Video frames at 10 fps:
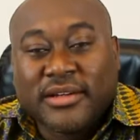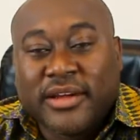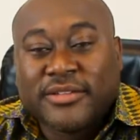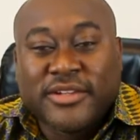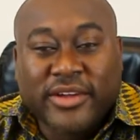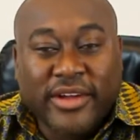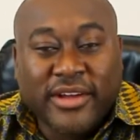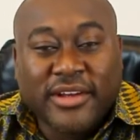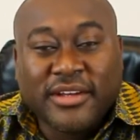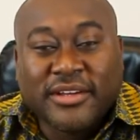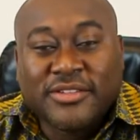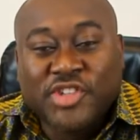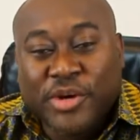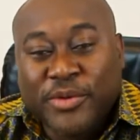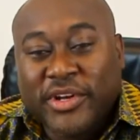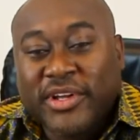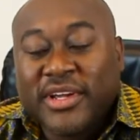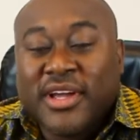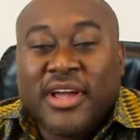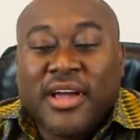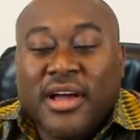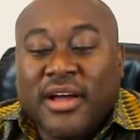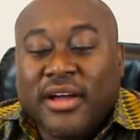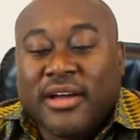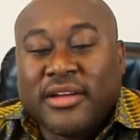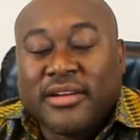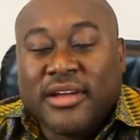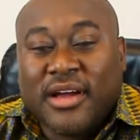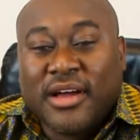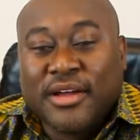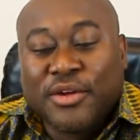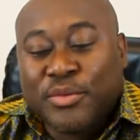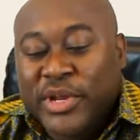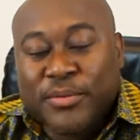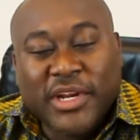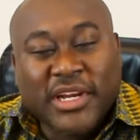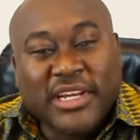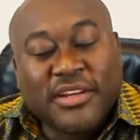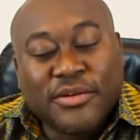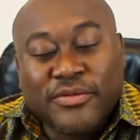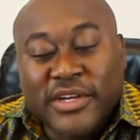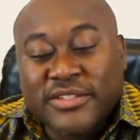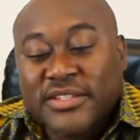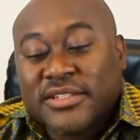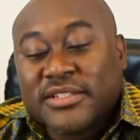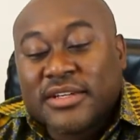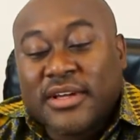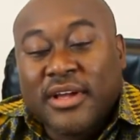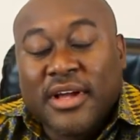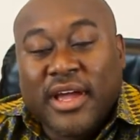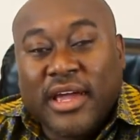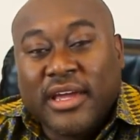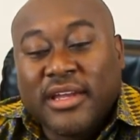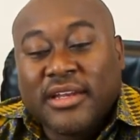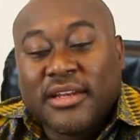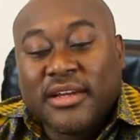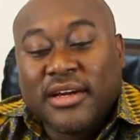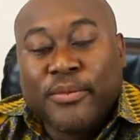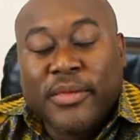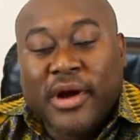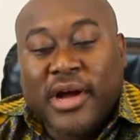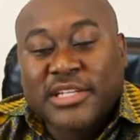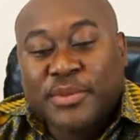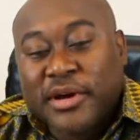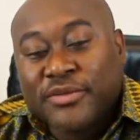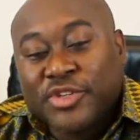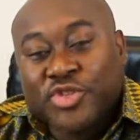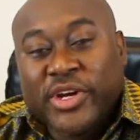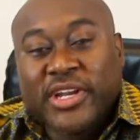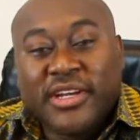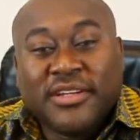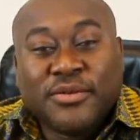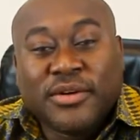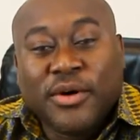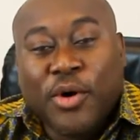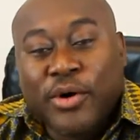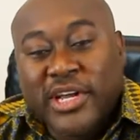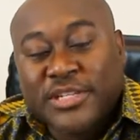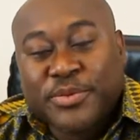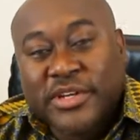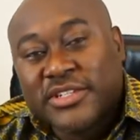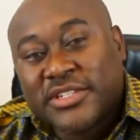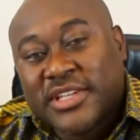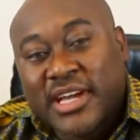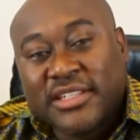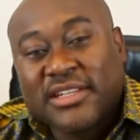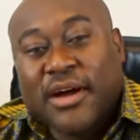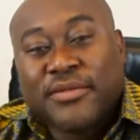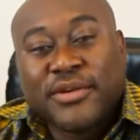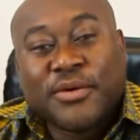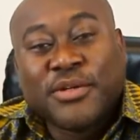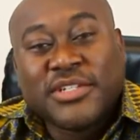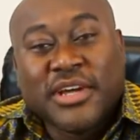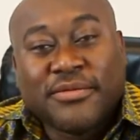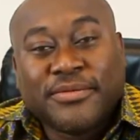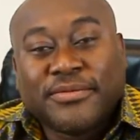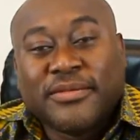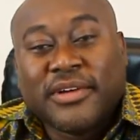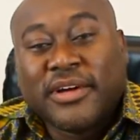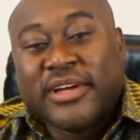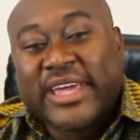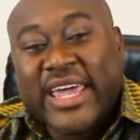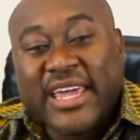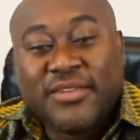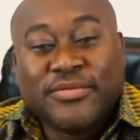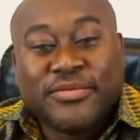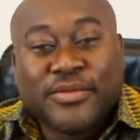Göttingen in Germany, and uh, you know many many leading universities. And as part of the training, all the experiences that our faculty have gained